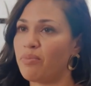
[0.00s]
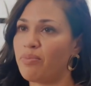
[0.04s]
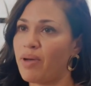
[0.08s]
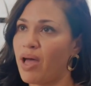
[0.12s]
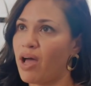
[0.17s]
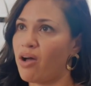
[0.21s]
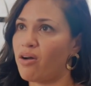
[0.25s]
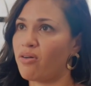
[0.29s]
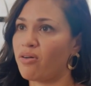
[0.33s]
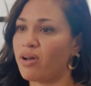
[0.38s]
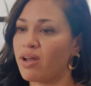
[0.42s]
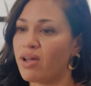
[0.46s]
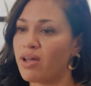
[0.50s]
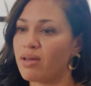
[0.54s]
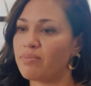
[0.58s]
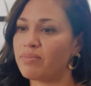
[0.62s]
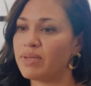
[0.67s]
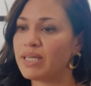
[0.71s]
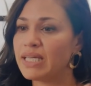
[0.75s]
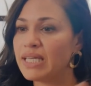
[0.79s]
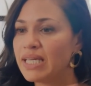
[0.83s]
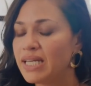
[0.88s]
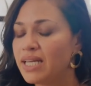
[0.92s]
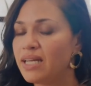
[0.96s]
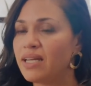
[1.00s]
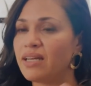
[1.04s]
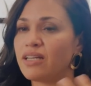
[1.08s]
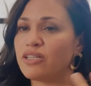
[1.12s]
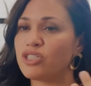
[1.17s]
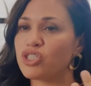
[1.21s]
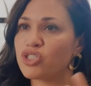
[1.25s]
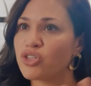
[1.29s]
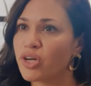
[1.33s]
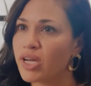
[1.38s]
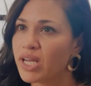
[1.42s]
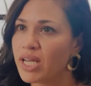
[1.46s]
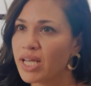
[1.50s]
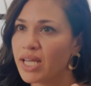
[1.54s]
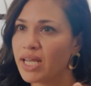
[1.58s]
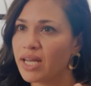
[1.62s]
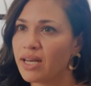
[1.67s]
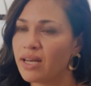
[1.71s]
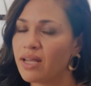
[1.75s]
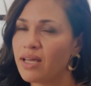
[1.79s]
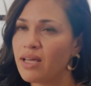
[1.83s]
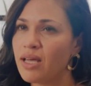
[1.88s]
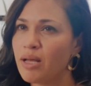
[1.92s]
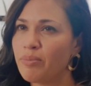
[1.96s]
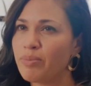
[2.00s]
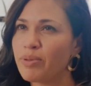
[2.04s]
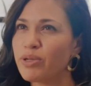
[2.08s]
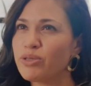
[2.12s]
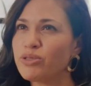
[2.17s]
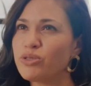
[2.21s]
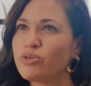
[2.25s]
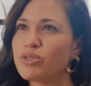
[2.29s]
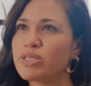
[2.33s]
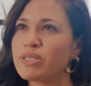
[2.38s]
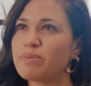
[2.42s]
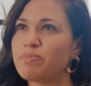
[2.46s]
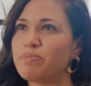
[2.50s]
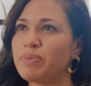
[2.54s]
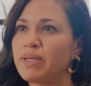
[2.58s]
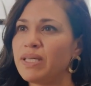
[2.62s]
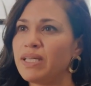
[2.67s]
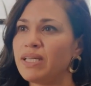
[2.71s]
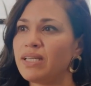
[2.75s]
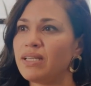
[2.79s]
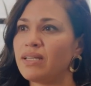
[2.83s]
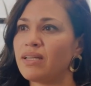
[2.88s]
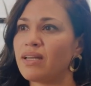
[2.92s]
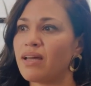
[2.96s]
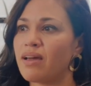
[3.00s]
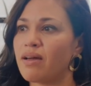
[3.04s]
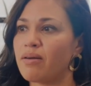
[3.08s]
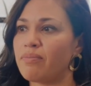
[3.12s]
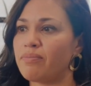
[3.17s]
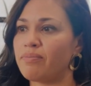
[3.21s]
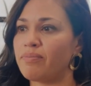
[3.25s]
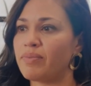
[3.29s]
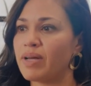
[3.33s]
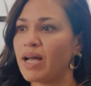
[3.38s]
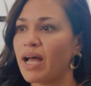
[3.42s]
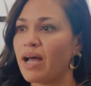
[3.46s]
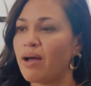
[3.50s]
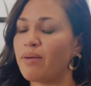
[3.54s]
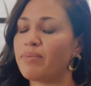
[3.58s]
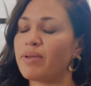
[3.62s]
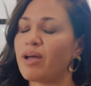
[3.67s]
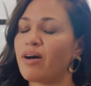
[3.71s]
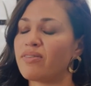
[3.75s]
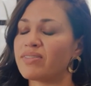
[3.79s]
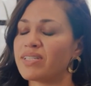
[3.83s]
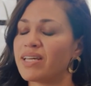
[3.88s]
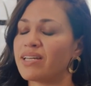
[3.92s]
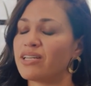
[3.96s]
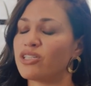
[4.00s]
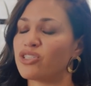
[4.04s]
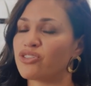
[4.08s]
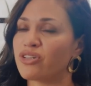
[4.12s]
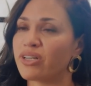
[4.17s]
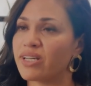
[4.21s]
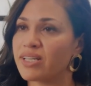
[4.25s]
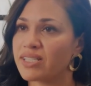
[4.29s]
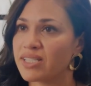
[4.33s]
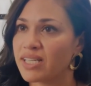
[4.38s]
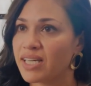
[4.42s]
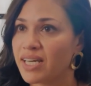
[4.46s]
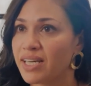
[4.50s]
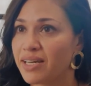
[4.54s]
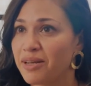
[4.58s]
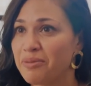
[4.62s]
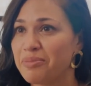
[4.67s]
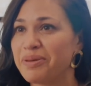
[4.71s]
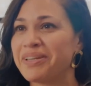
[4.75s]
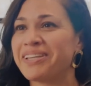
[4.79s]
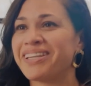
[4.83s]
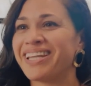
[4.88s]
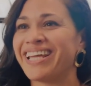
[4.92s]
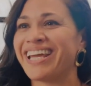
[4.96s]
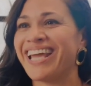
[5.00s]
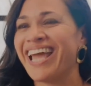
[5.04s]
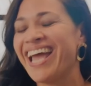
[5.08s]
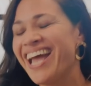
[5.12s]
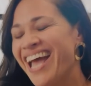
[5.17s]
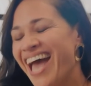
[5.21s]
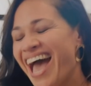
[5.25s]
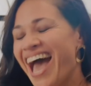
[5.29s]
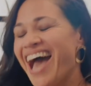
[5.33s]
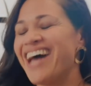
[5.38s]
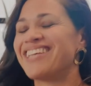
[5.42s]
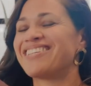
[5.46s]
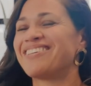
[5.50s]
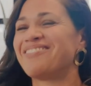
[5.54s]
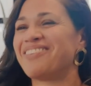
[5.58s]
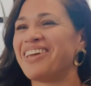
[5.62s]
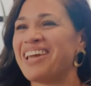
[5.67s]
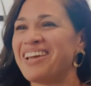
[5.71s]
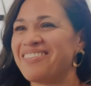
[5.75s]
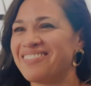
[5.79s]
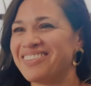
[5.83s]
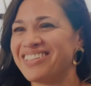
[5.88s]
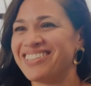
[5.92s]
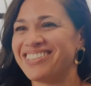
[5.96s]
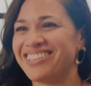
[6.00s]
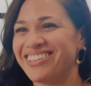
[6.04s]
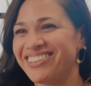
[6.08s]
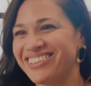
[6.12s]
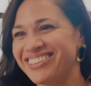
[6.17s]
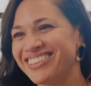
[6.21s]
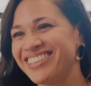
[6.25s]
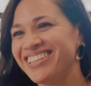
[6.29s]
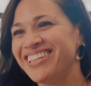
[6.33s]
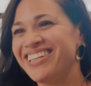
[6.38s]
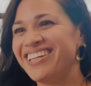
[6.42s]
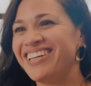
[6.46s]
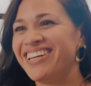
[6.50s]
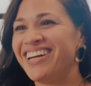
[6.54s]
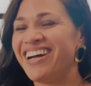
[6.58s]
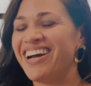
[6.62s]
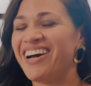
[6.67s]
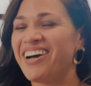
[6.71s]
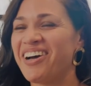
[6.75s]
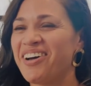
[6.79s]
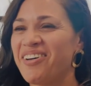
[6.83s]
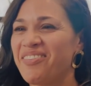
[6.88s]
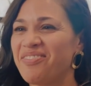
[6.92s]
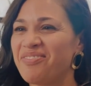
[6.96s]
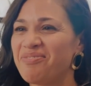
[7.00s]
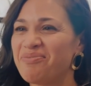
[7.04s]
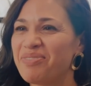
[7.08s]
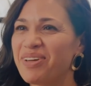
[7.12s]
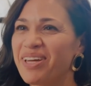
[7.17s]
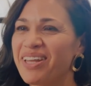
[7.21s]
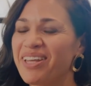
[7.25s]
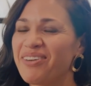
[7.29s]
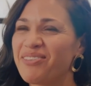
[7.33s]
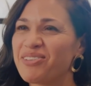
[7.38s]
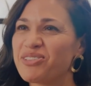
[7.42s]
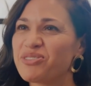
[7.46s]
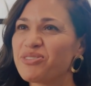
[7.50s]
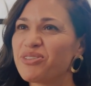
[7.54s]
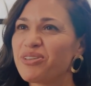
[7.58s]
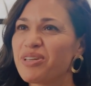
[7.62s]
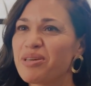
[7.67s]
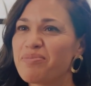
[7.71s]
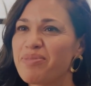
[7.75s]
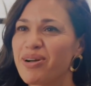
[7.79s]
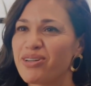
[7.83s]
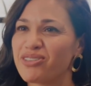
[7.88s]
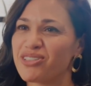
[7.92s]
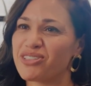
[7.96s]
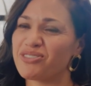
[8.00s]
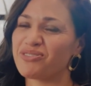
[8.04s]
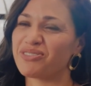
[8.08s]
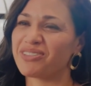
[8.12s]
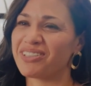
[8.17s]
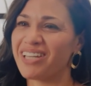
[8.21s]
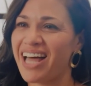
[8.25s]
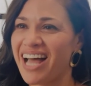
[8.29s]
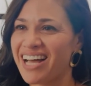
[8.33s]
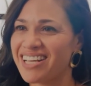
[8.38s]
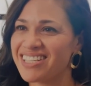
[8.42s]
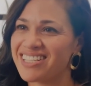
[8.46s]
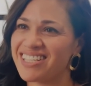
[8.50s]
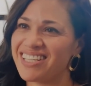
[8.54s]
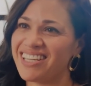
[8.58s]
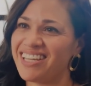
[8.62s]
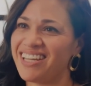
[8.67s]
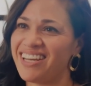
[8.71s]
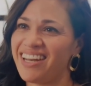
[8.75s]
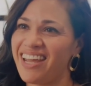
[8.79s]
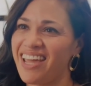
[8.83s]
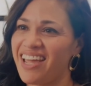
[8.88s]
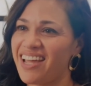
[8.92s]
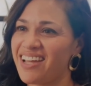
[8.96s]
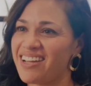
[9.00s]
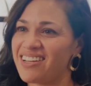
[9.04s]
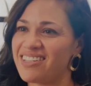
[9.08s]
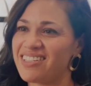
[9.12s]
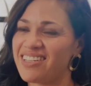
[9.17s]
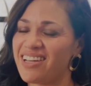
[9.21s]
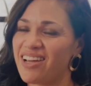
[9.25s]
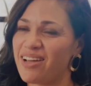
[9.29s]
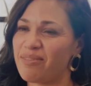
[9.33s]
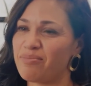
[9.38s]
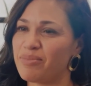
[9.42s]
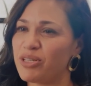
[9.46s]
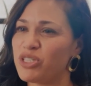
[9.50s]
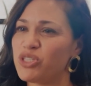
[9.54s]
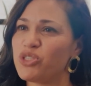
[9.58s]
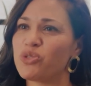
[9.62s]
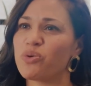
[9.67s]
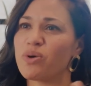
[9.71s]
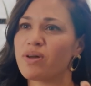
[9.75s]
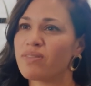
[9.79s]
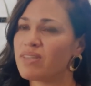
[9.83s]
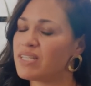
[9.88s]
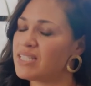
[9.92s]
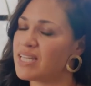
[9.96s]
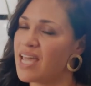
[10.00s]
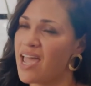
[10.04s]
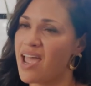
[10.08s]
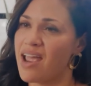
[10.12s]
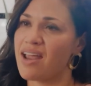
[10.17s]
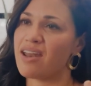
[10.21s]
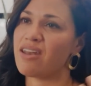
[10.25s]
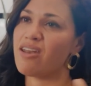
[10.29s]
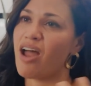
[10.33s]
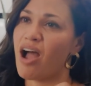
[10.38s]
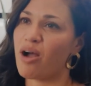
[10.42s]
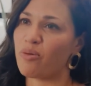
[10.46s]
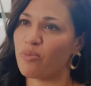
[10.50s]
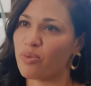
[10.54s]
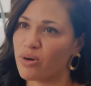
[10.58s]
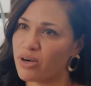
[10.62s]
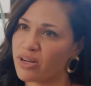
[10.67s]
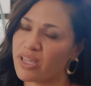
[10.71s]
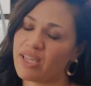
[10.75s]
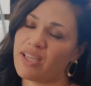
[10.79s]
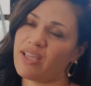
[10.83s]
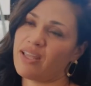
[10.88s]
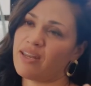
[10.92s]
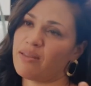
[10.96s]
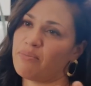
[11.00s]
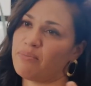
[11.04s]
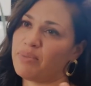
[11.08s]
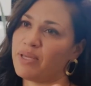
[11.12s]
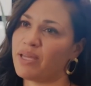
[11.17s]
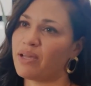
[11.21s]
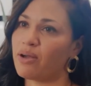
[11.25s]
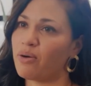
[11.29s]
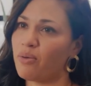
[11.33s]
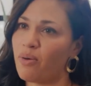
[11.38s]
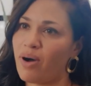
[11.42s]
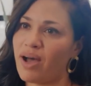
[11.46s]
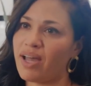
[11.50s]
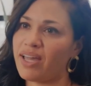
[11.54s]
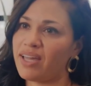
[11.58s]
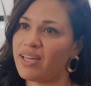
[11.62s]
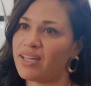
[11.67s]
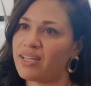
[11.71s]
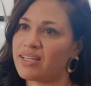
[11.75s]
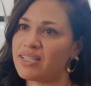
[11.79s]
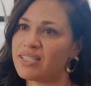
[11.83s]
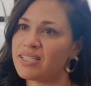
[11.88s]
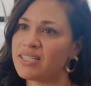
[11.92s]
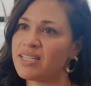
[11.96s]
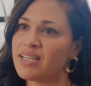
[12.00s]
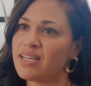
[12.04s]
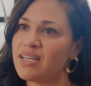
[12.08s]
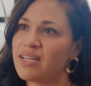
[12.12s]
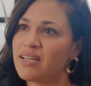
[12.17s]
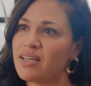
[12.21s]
about eating and drinking, but also just being, obviously I didn't drink as a kid, but like as I became an adult. But it was really about just relaxing and enjoying the day and not working and being quiet,